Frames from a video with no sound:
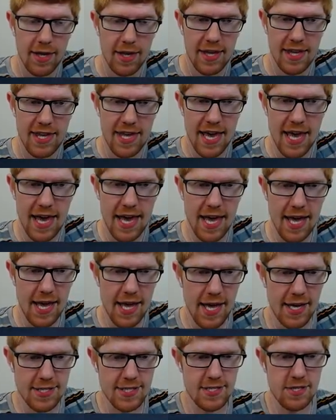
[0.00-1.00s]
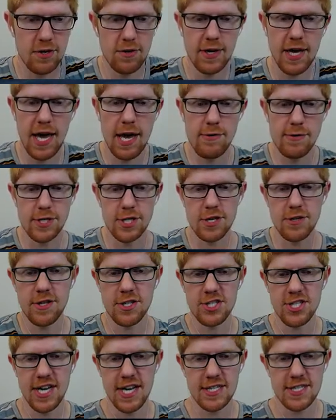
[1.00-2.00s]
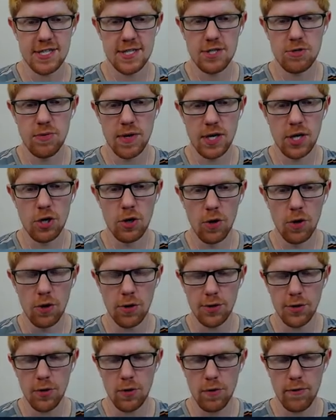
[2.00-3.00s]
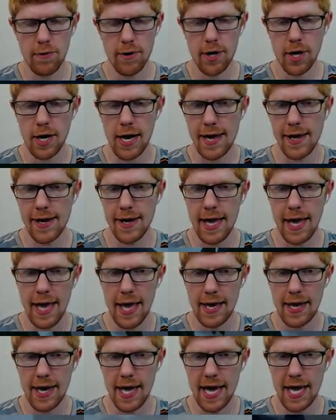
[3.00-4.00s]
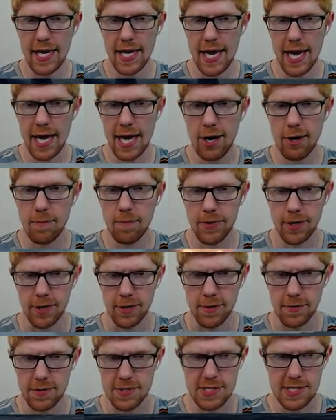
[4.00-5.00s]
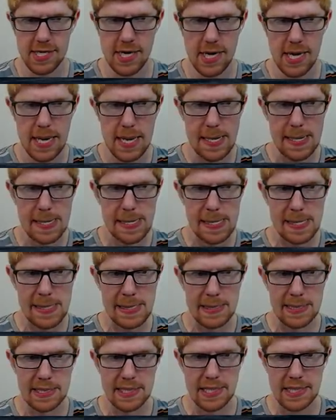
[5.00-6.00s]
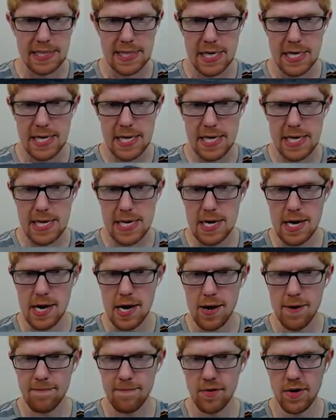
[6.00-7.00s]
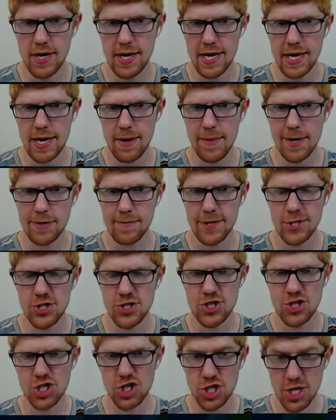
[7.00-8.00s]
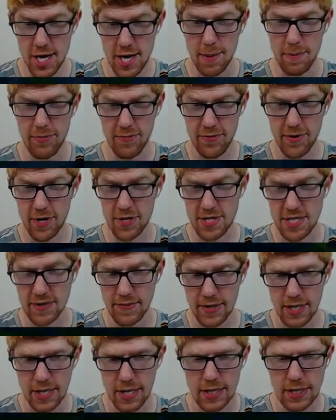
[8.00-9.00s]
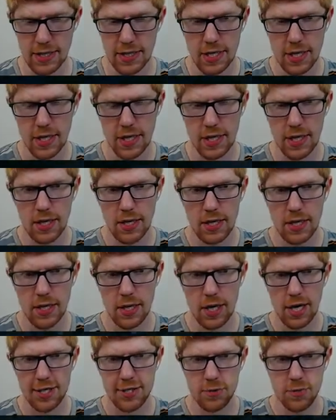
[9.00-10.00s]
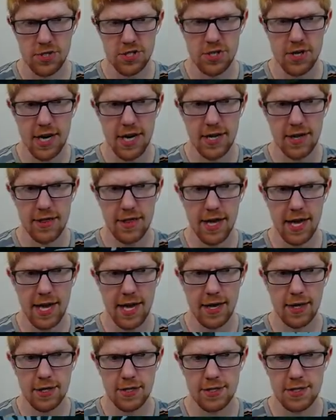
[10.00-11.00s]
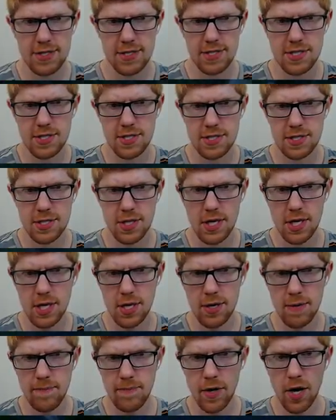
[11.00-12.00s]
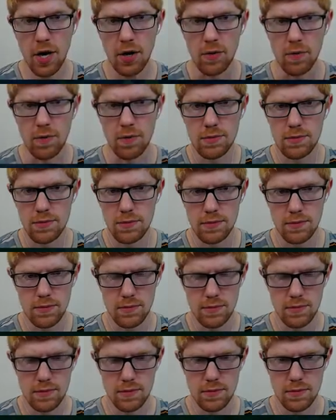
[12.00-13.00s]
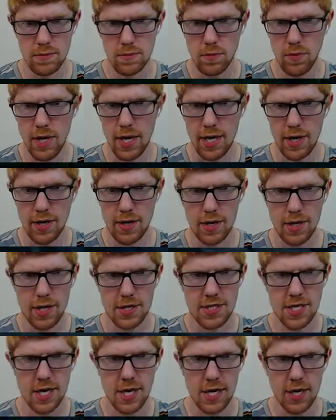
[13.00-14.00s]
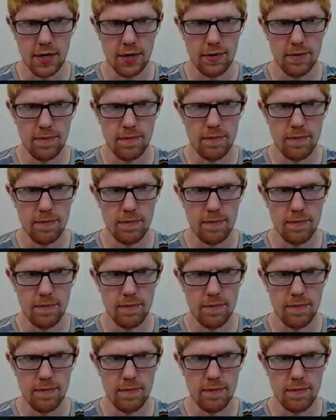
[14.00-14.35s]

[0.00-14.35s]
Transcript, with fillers: Yes! Okay, return the chest to a gold hoarder at on any outpost. Huh. Well, I gotta get back to my ship, first of all. Also, was there anything else? Um, oh! Wait, it's gone.